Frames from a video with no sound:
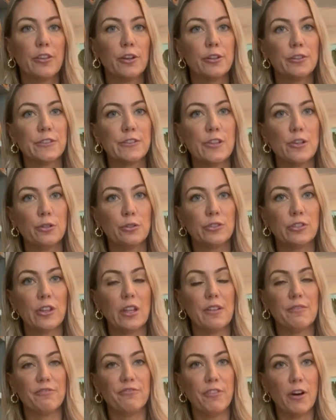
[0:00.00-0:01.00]
there's those
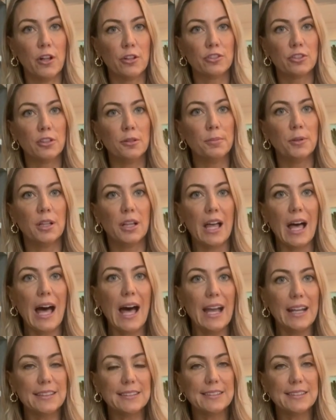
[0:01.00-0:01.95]
vulnerable I